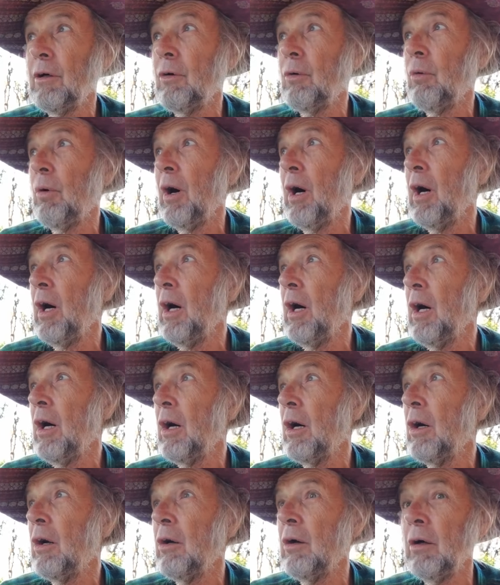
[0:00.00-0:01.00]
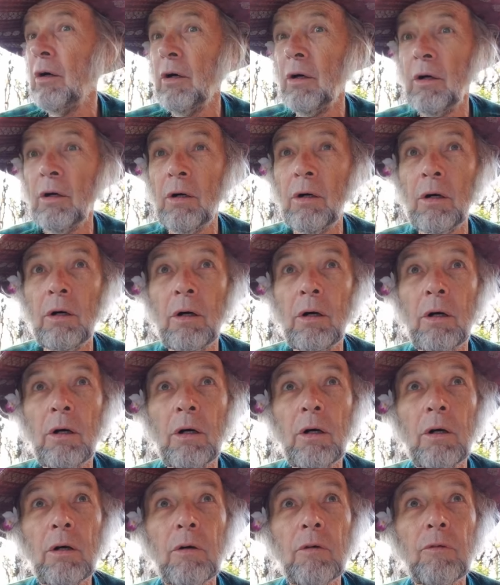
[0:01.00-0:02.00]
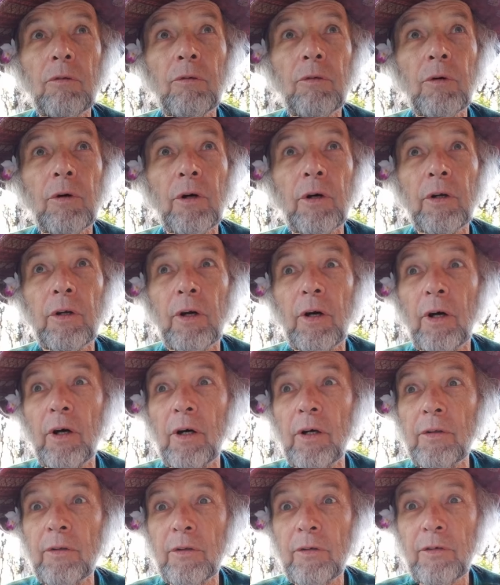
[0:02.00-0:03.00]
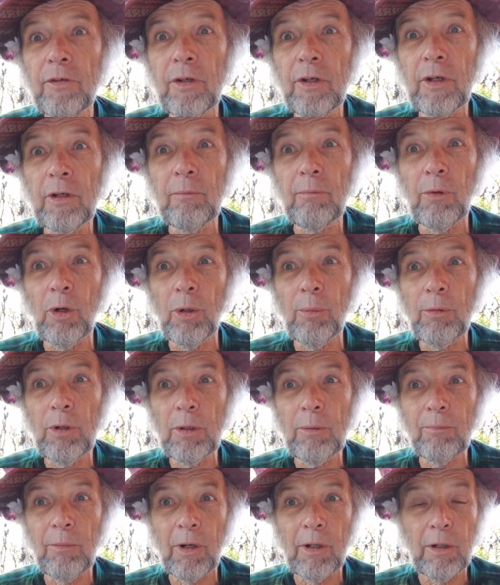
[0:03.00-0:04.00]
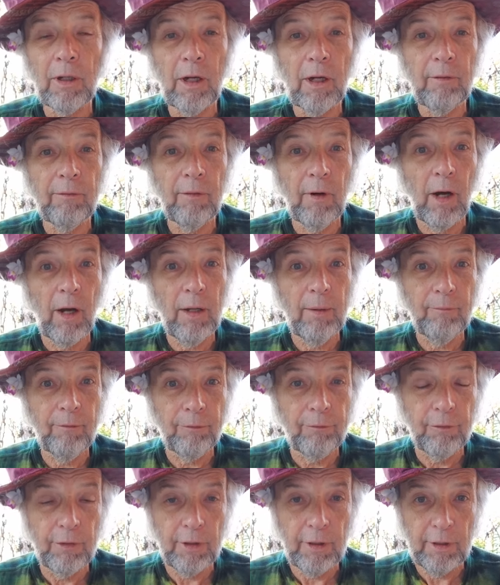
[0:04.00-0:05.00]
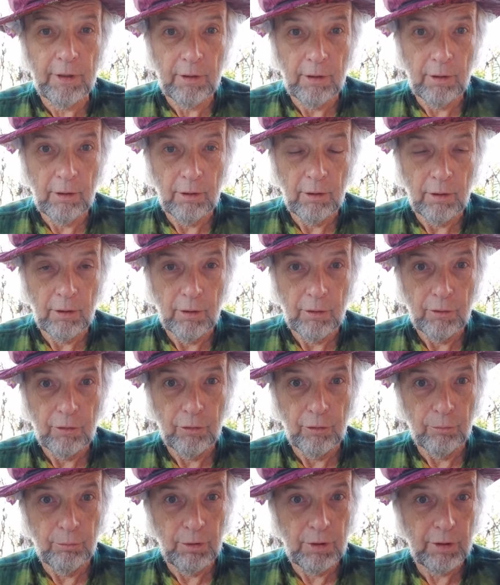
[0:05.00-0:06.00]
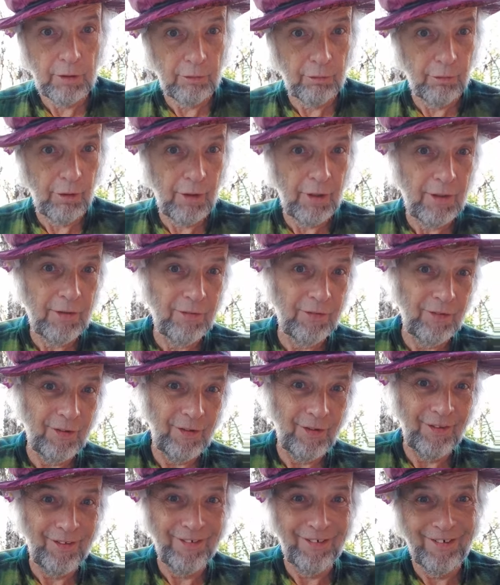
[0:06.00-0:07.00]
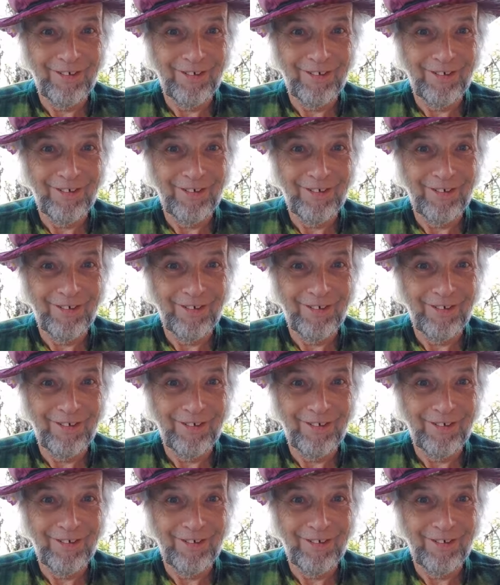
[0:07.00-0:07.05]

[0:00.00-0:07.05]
Wow. For an unseen moment in my life, I am free to be crazy